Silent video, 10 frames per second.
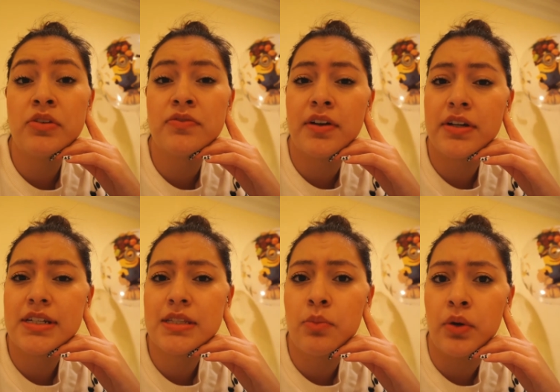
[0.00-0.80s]
was very
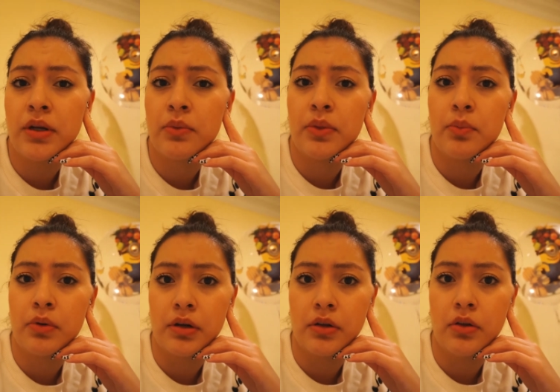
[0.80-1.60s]
disappointed with the
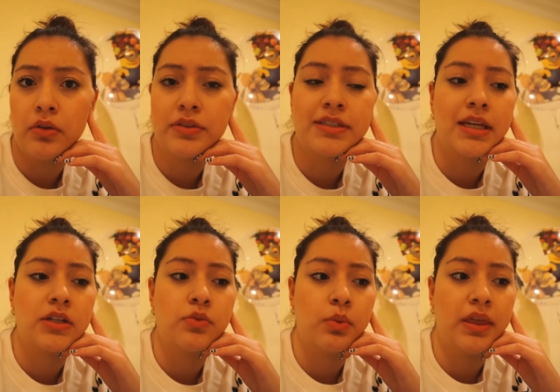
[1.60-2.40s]
protocols
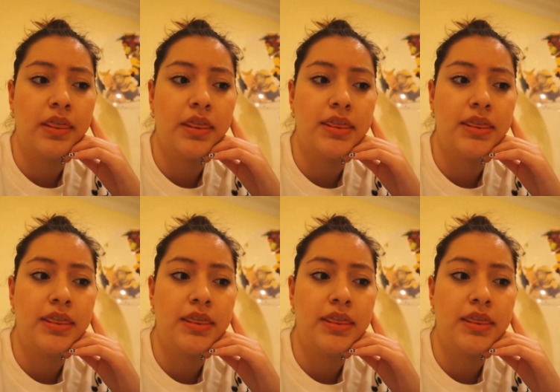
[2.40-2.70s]
and with